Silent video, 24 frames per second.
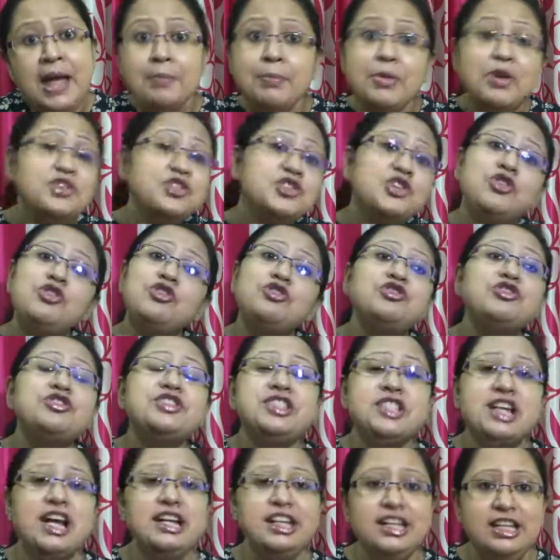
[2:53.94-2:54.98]
Because you're going to
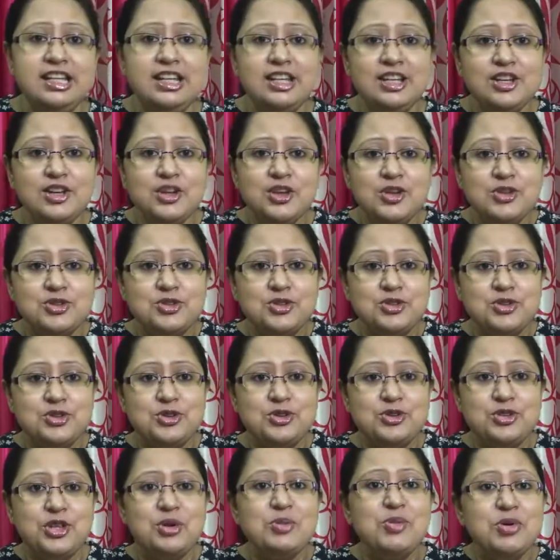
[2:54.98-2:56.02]
study,
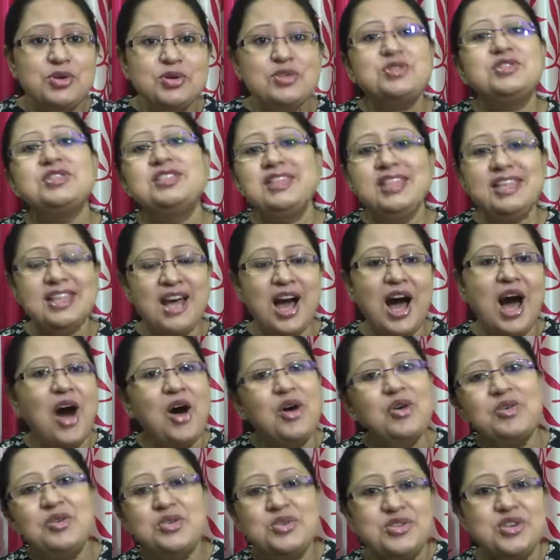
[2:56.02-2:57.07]
so they want to see
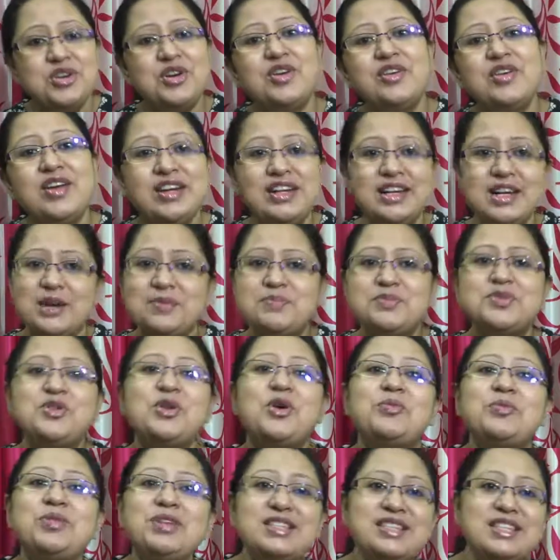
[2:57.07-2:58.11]
how good you're at
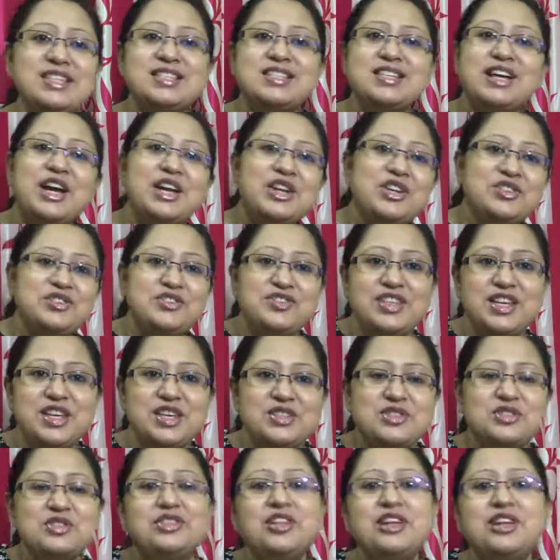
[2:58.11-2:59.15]
absorbing these kind of
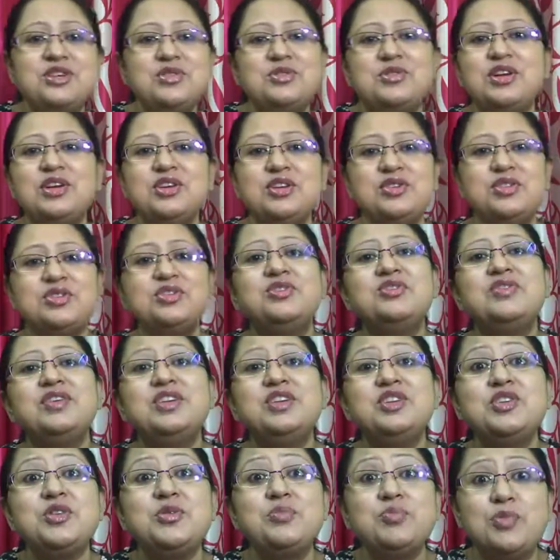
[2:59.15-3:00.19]
things so that you can, you know,
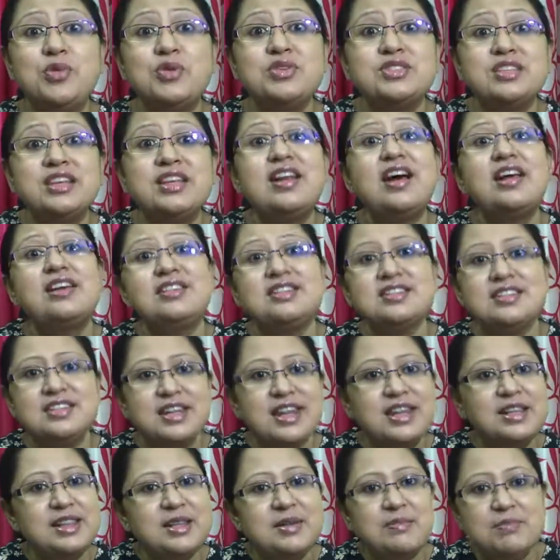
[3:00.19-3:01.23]
read your books and
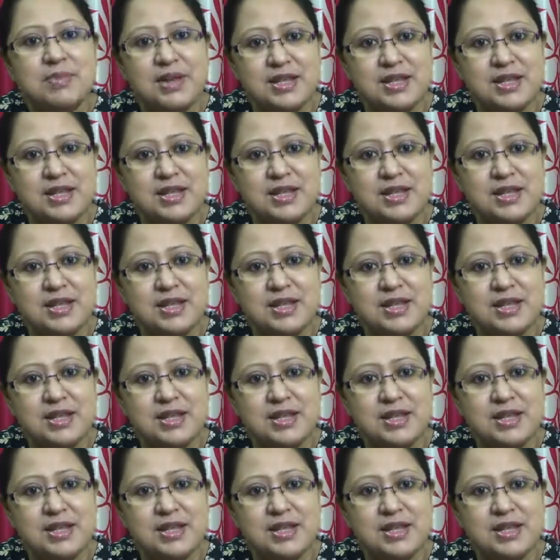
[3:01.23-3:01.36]
understand them